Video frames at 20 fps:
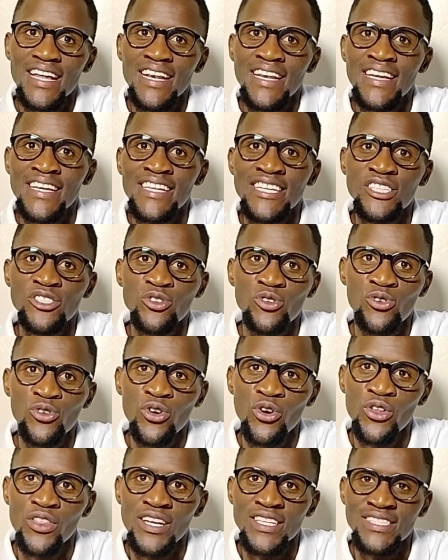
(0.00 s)
leading to
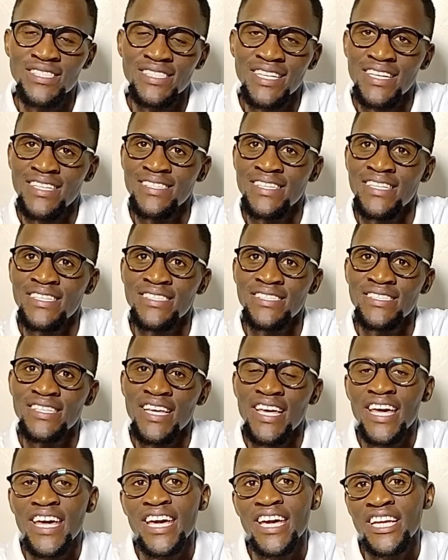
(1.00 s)
growth and success.
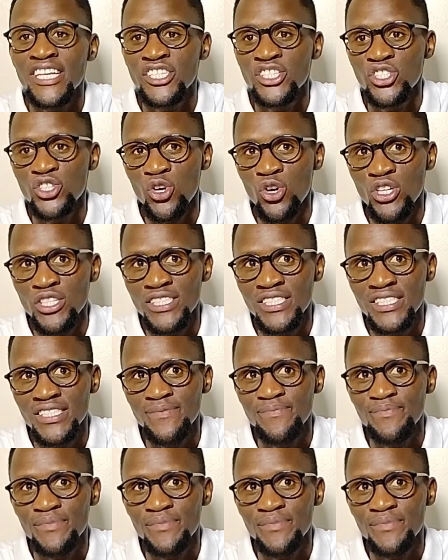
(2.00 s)
In short,